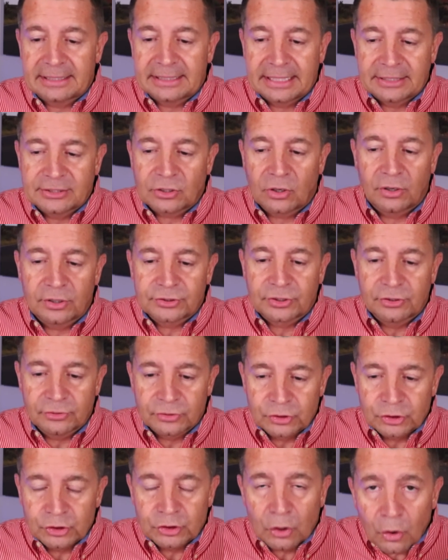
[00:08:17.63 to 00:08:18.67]
I think it's also
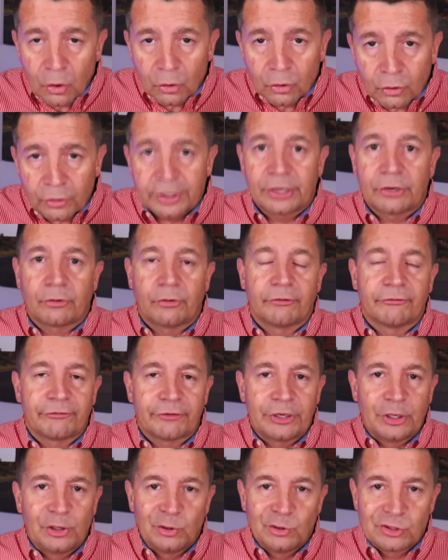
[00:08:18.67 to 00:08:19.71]
so critical for
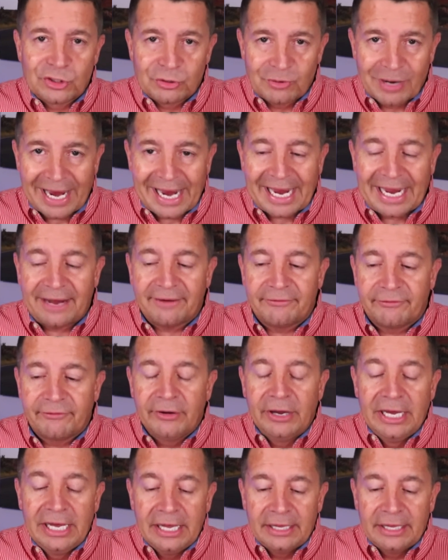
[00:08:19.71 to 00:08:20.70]
you to have